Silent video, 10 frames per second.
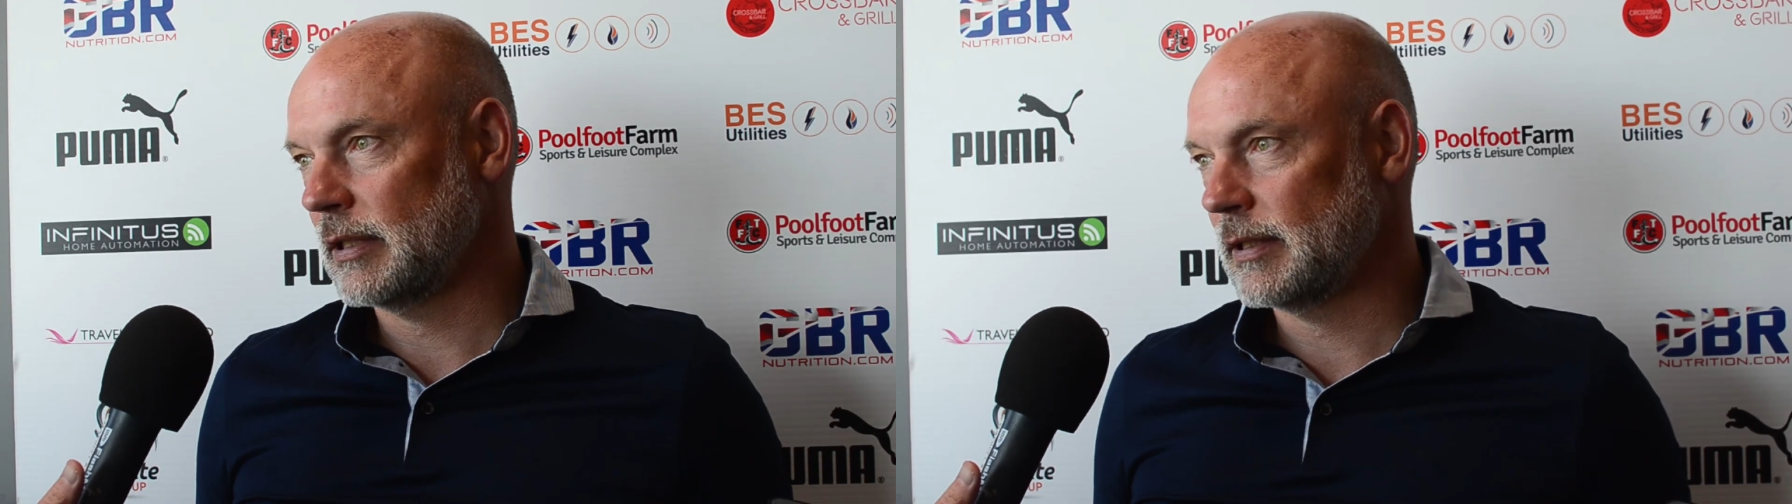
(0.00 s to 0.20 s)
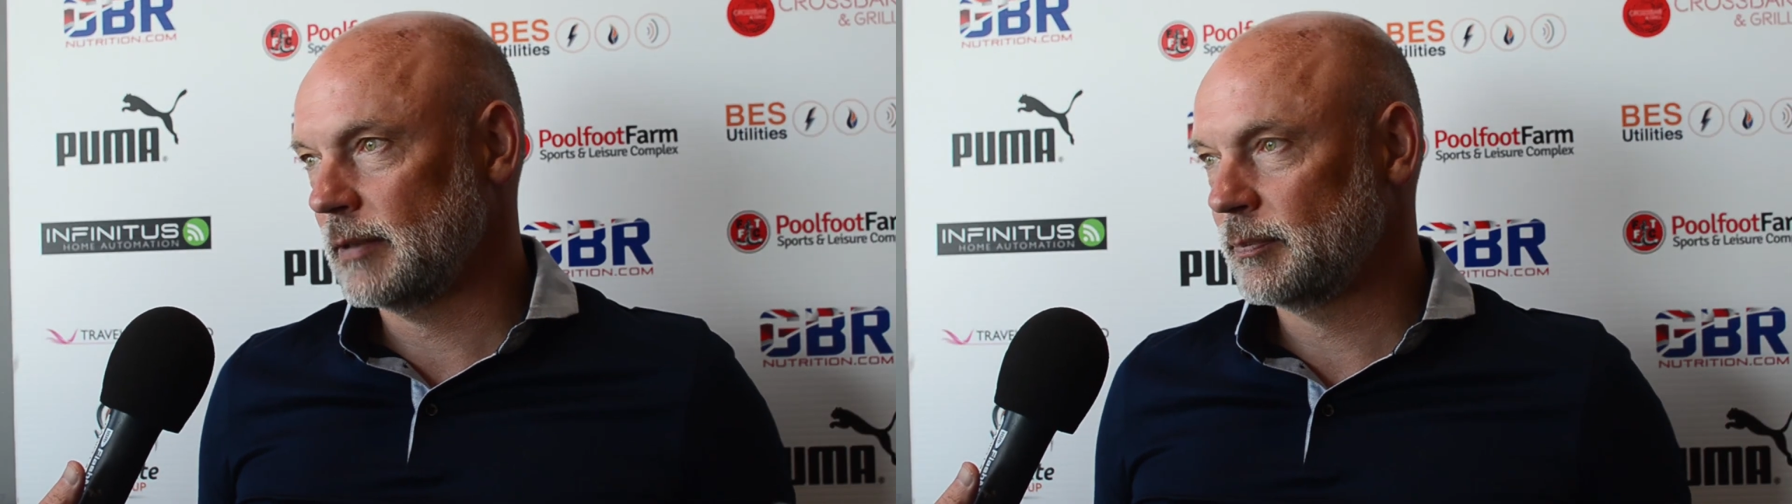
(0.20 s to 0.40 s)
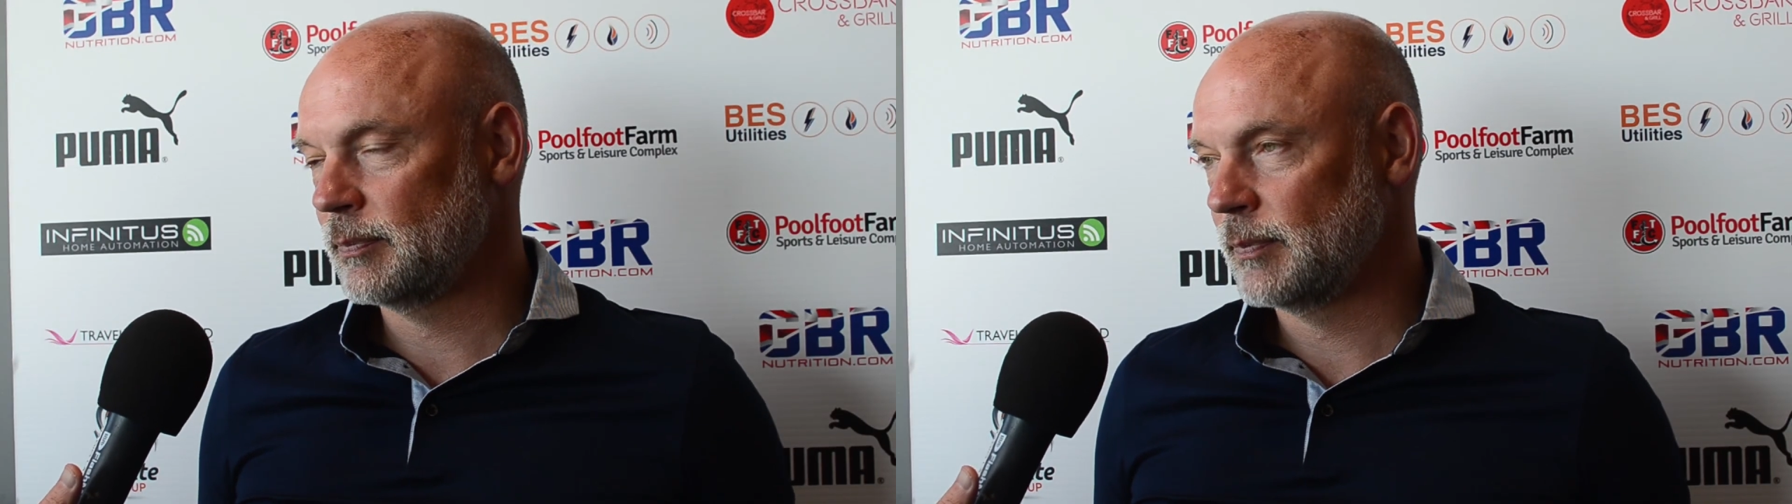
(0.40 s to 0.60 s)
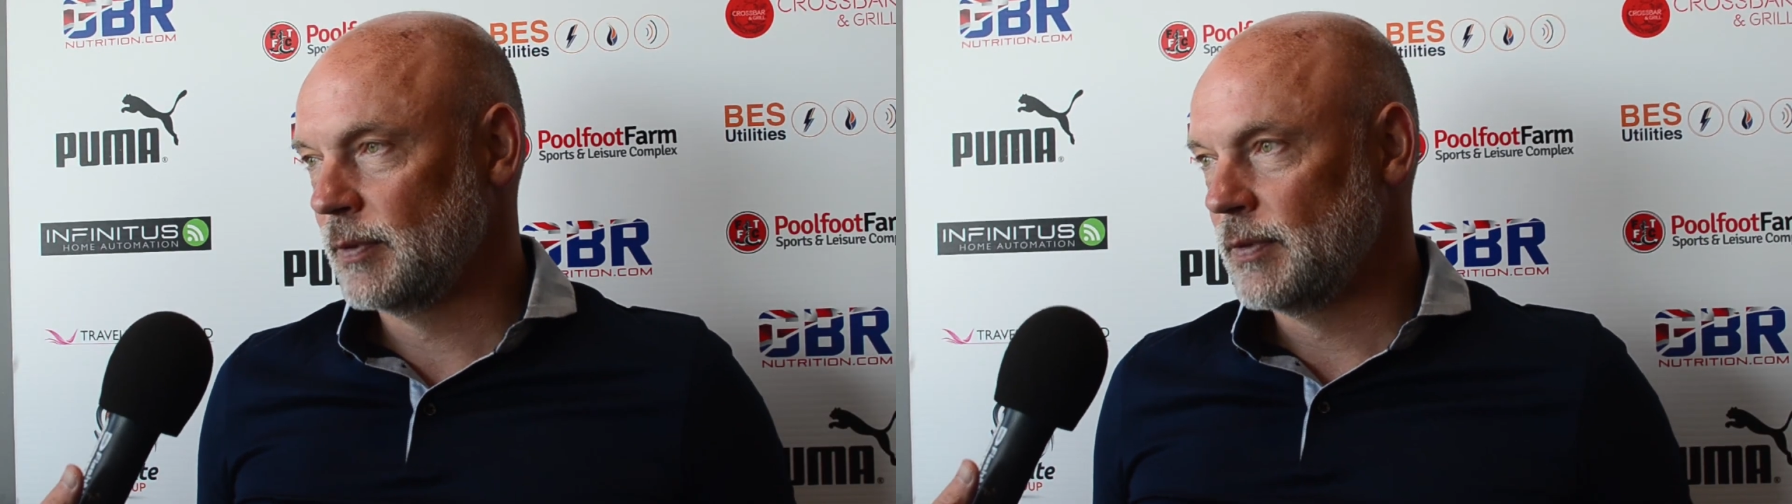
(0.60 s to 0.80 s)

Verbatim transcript: um,